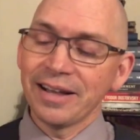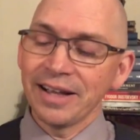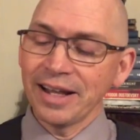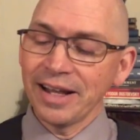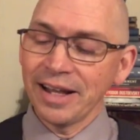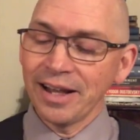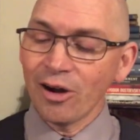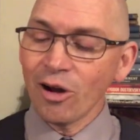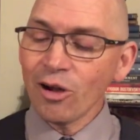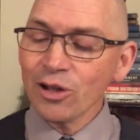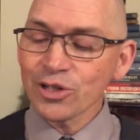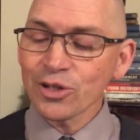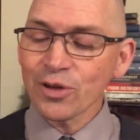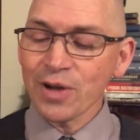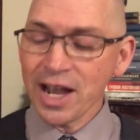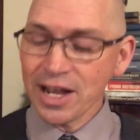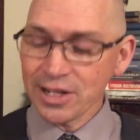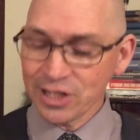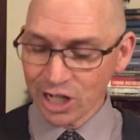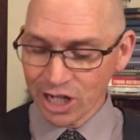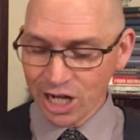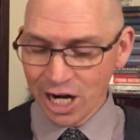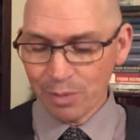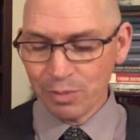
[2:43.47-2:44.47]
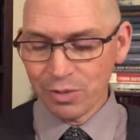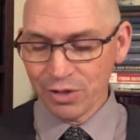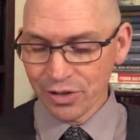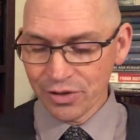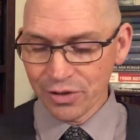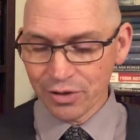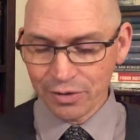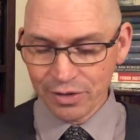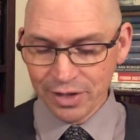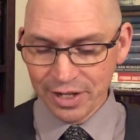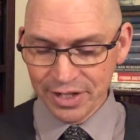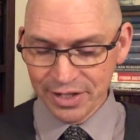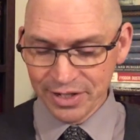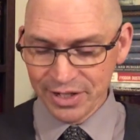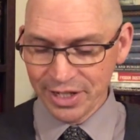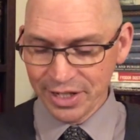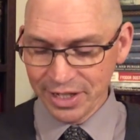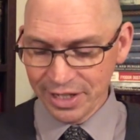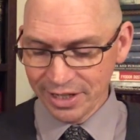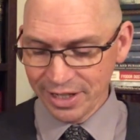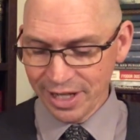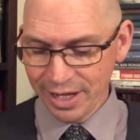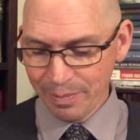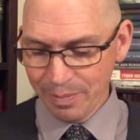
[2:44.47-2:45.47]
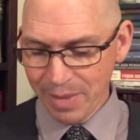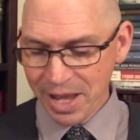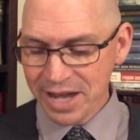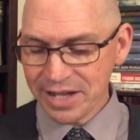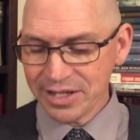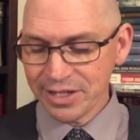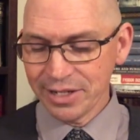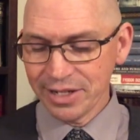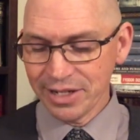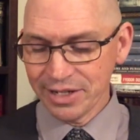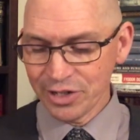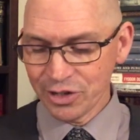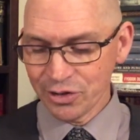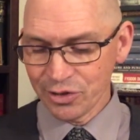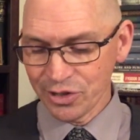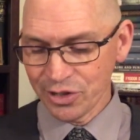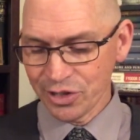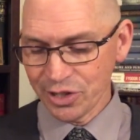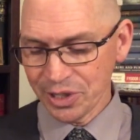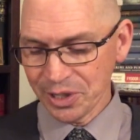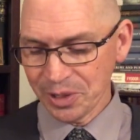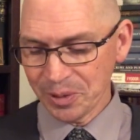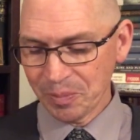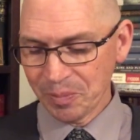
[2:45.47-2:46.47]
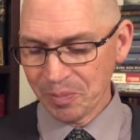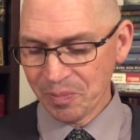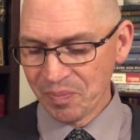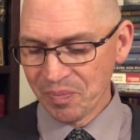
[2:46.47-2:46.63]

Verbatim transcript: It also has a couple other things in it that makes it interesting.